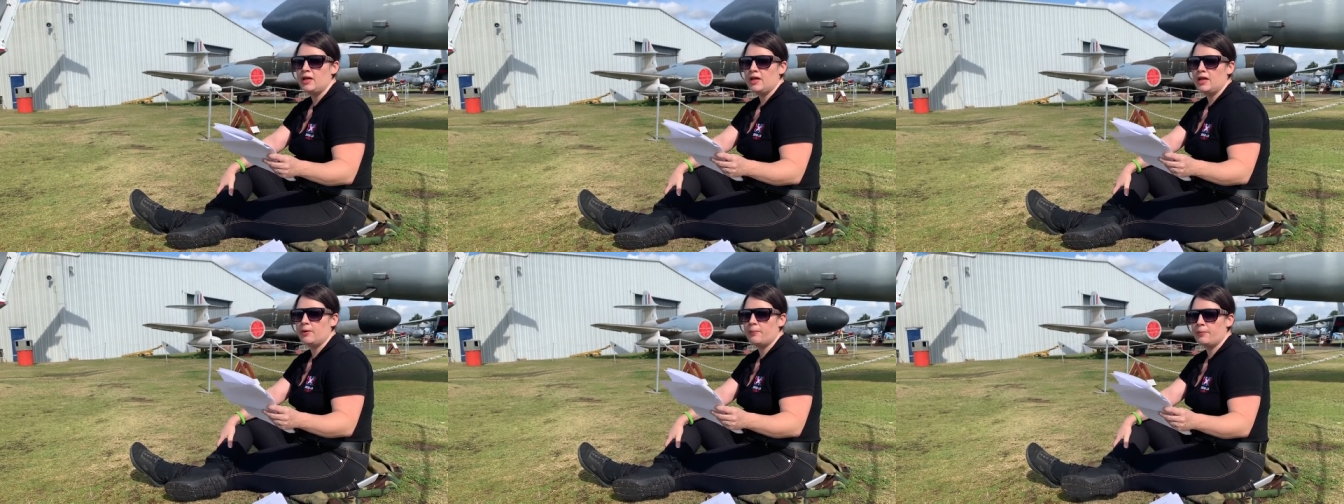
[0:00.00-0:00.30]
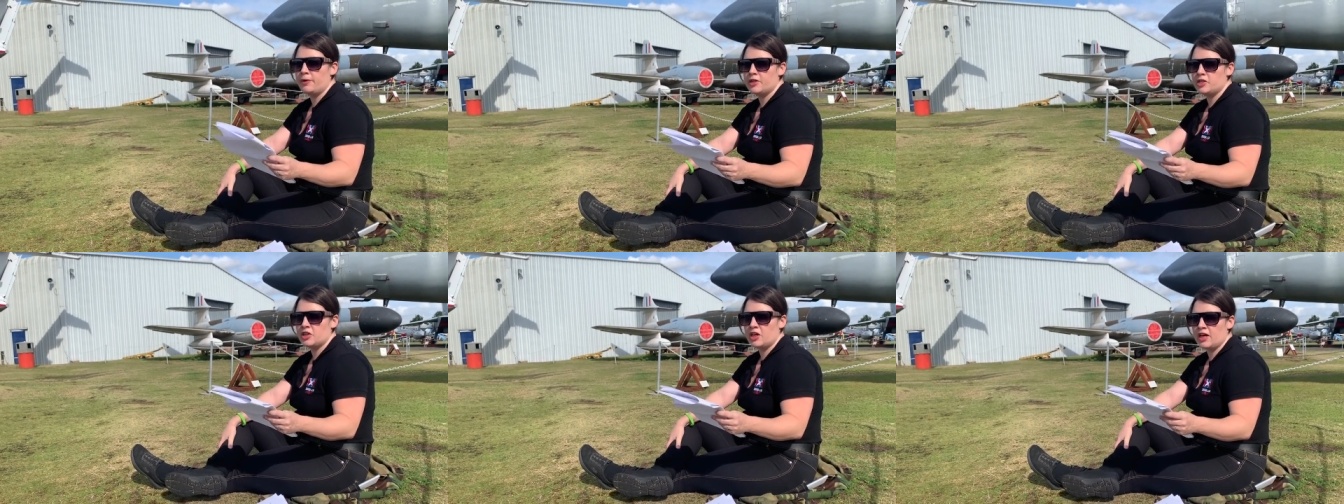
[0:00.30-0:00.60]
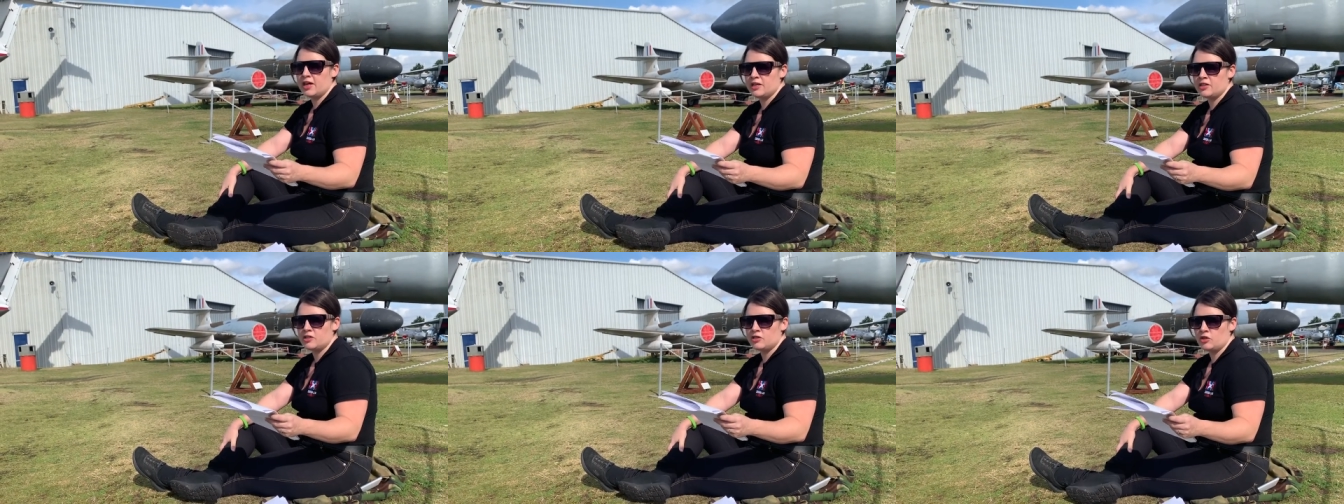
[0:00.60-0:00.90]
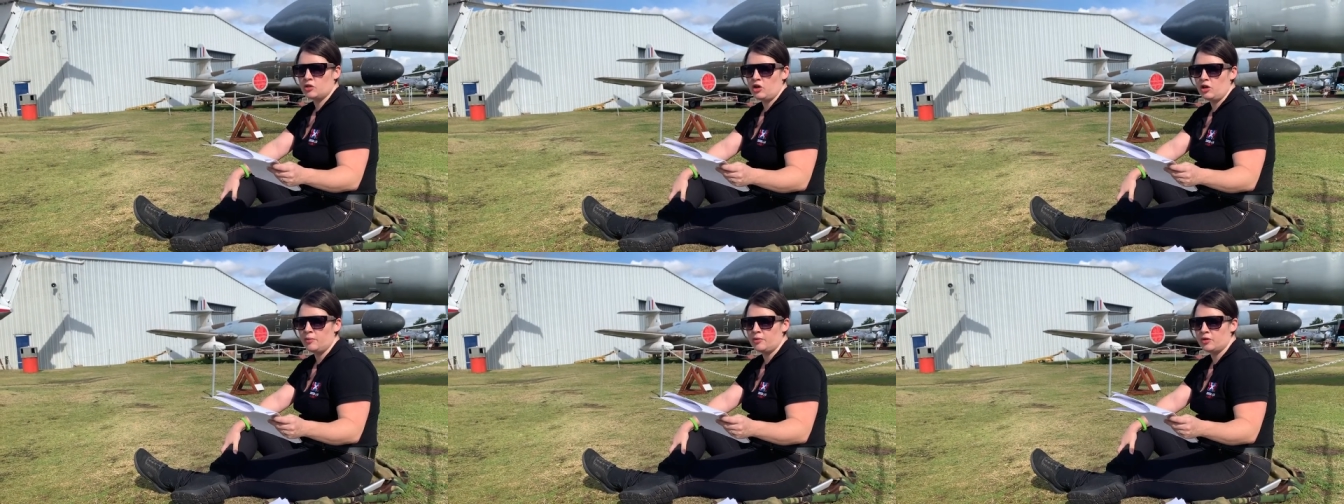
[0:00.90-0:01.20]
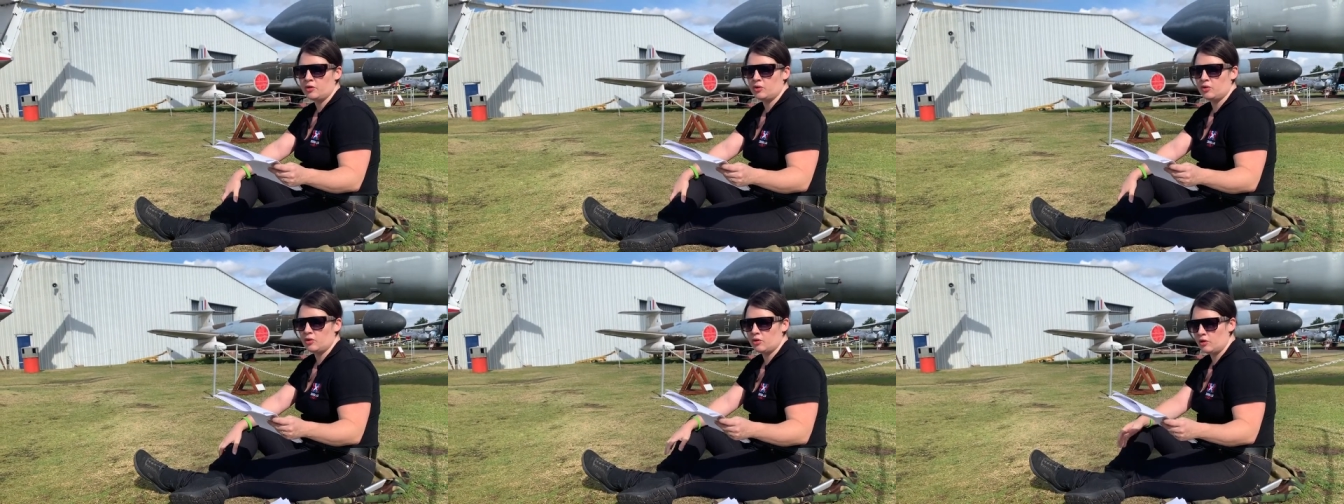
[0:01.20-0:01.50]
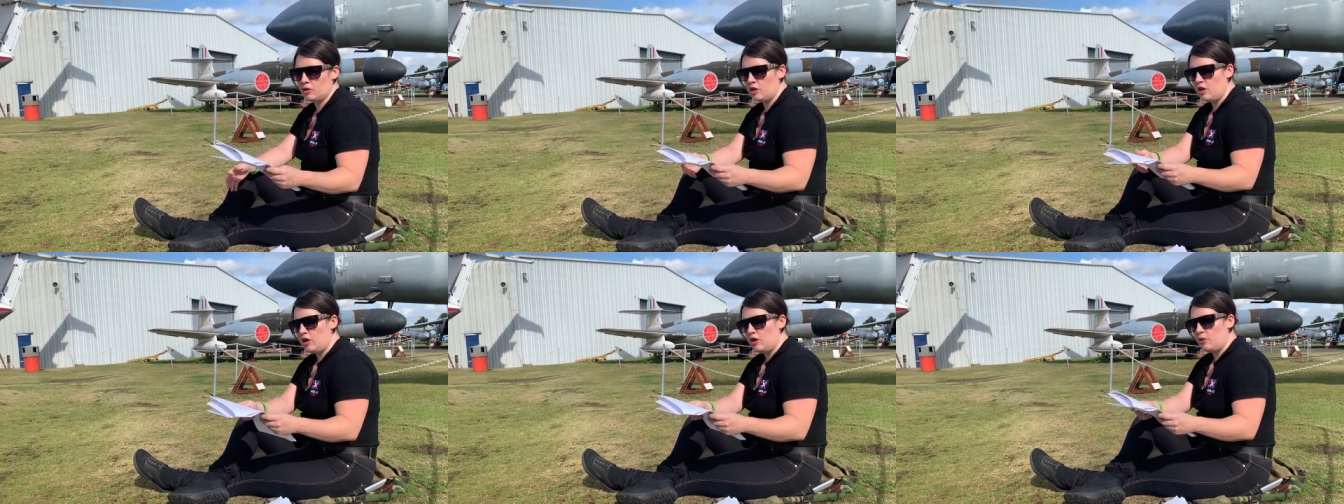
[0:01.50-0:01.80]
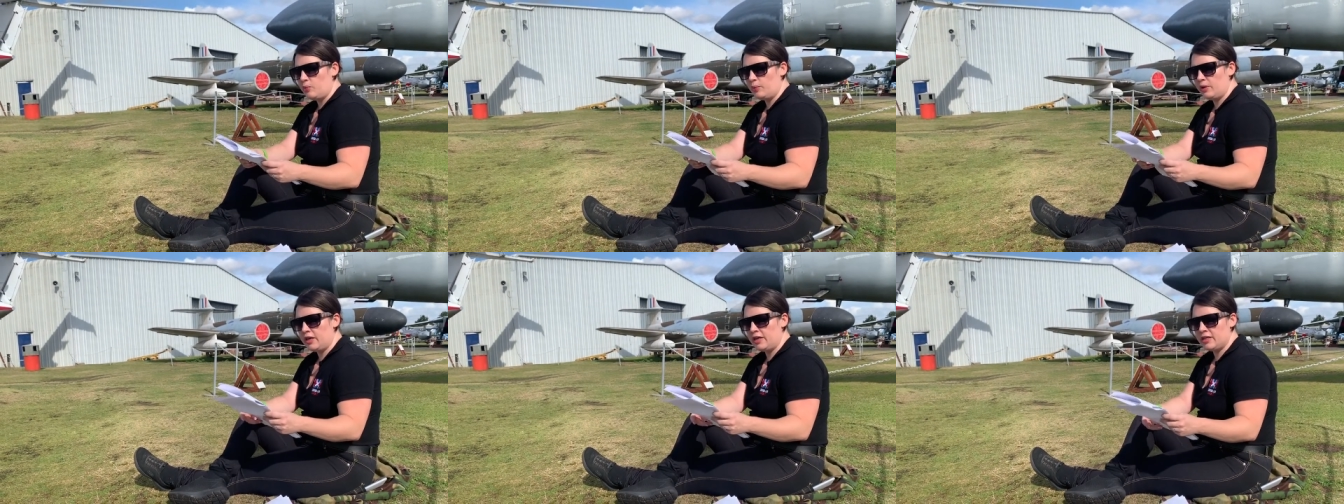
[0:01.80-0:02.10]
in which case the common law
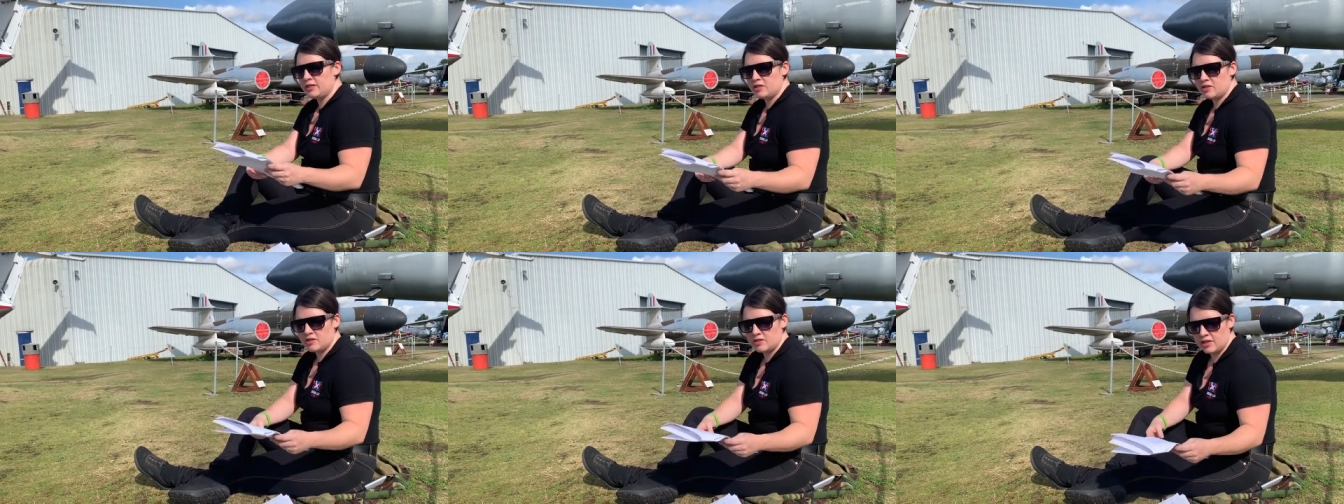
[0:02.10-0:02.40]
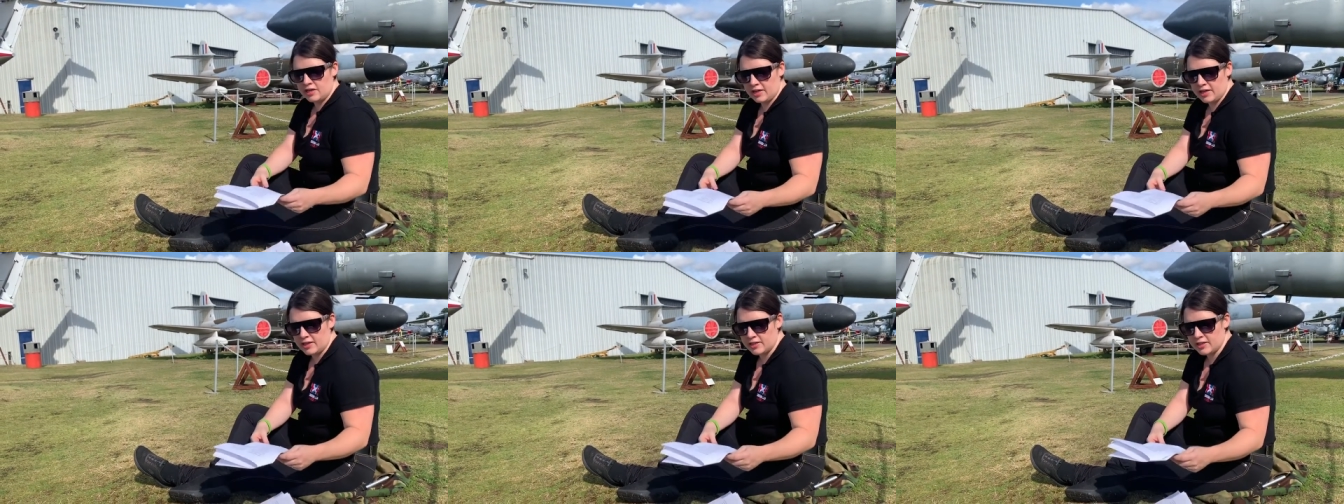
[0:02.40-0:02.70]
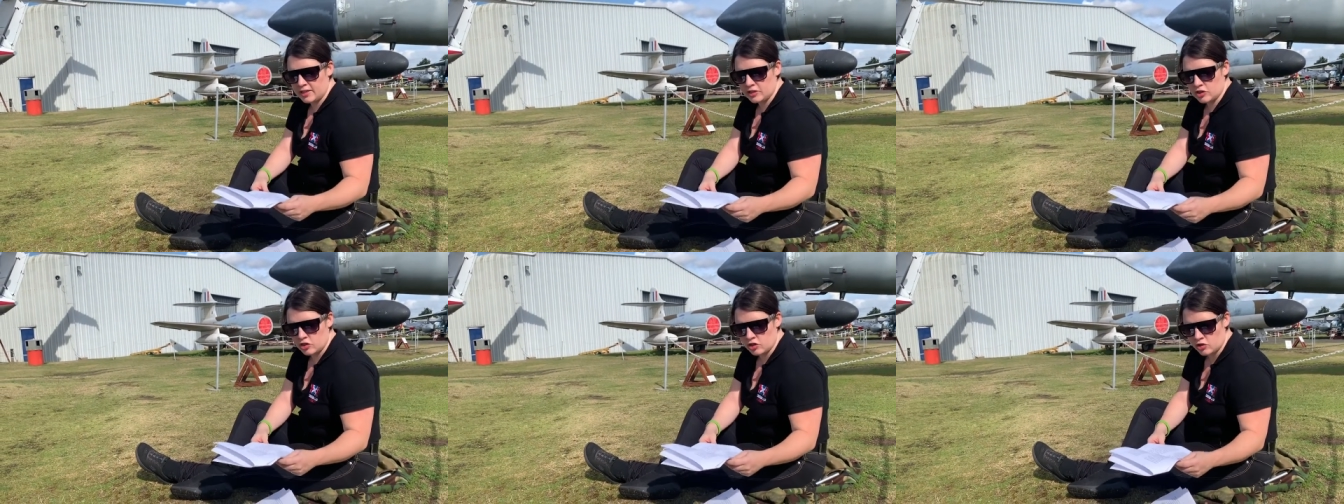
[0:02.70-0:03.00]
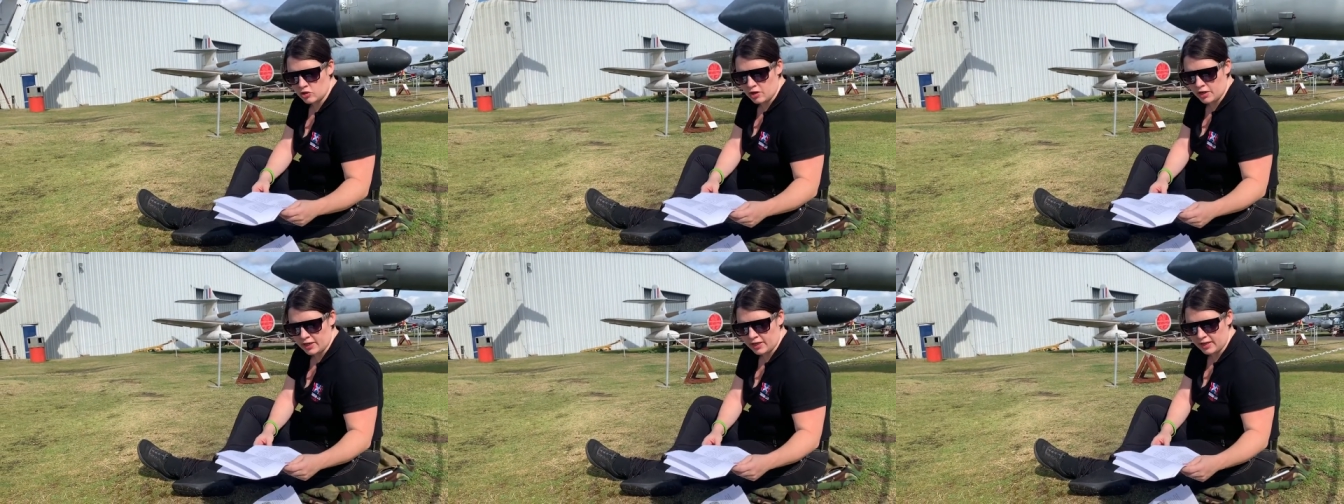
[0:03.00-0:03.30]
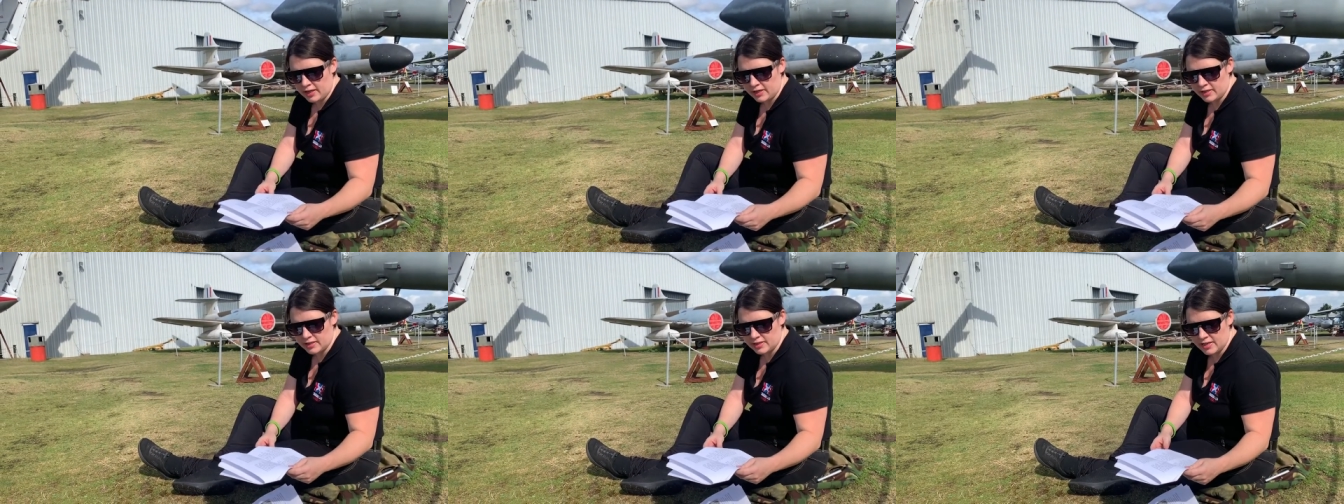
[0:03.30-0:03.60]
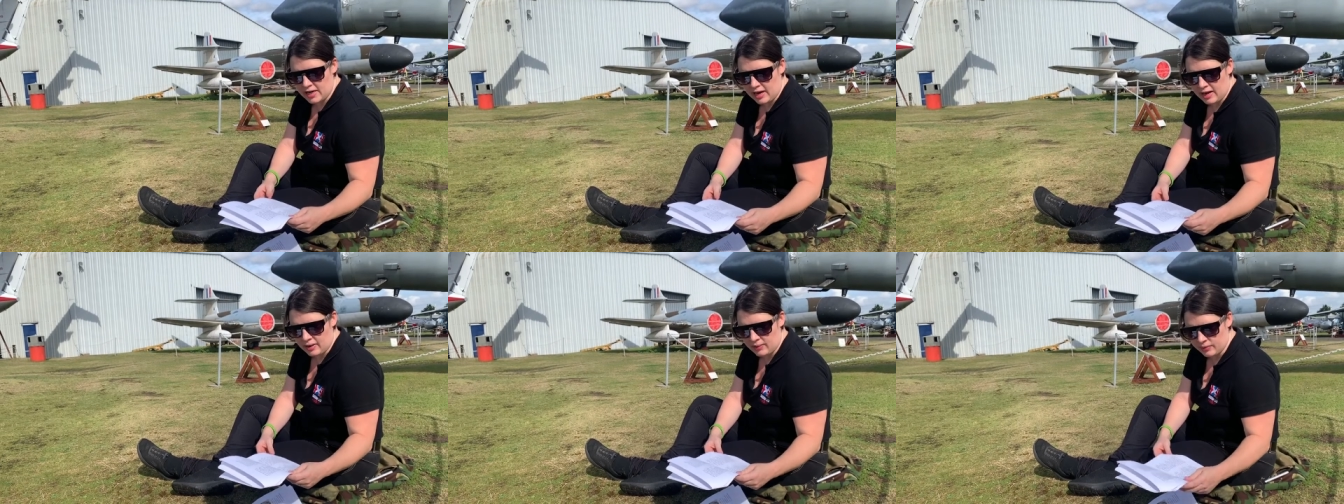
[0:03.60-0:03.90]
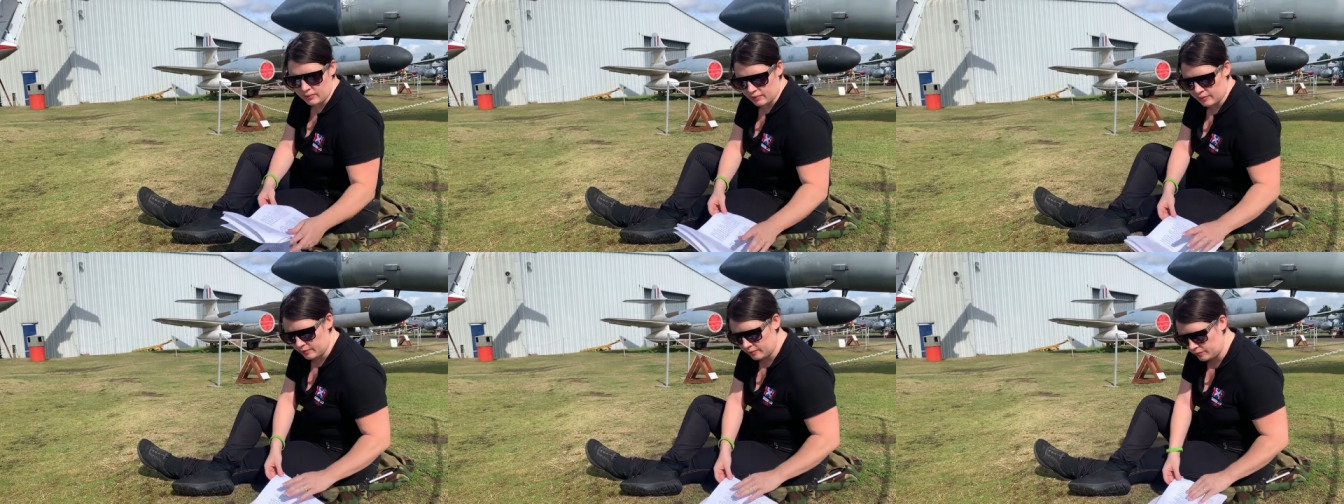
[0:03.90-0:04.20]
will intercede and strike it down.